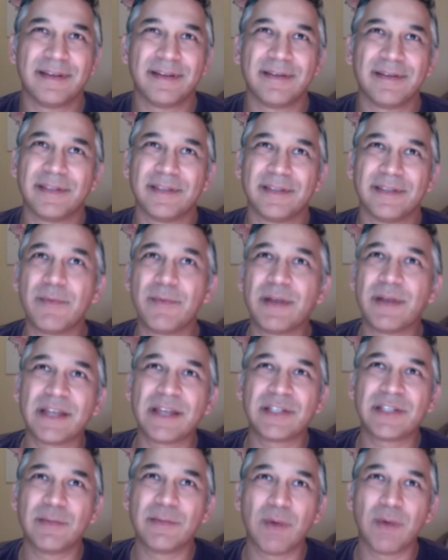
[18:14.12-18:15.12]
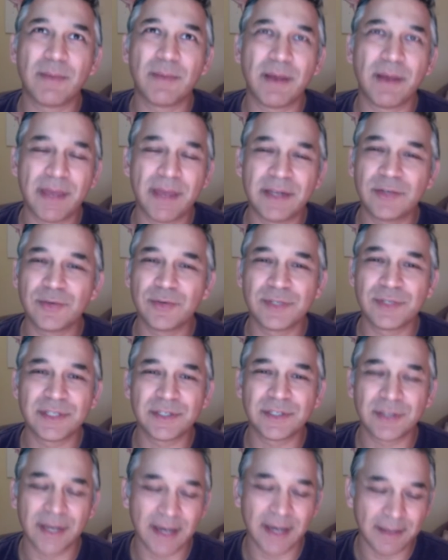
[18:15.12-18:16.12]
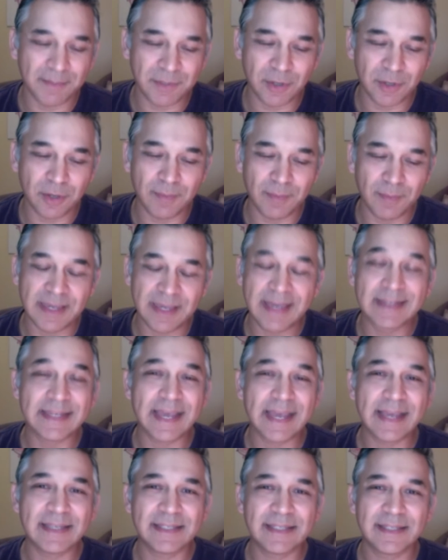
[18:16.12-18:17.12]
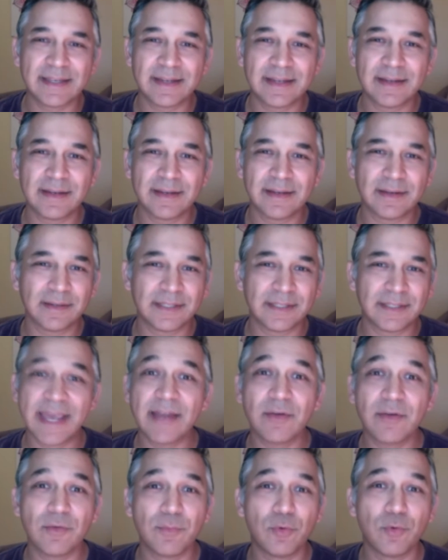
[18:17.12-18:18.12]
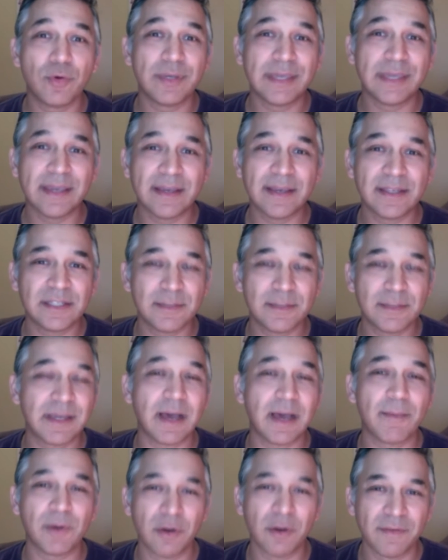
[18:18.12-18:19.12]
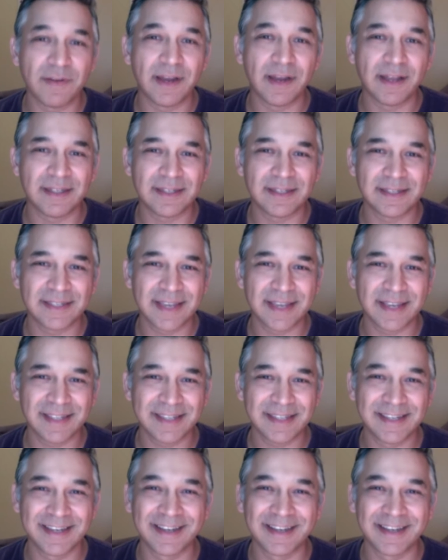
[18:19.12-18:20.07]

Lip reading: someone actually, one of my mentors told me it takes 10 or more years to become an overnight success.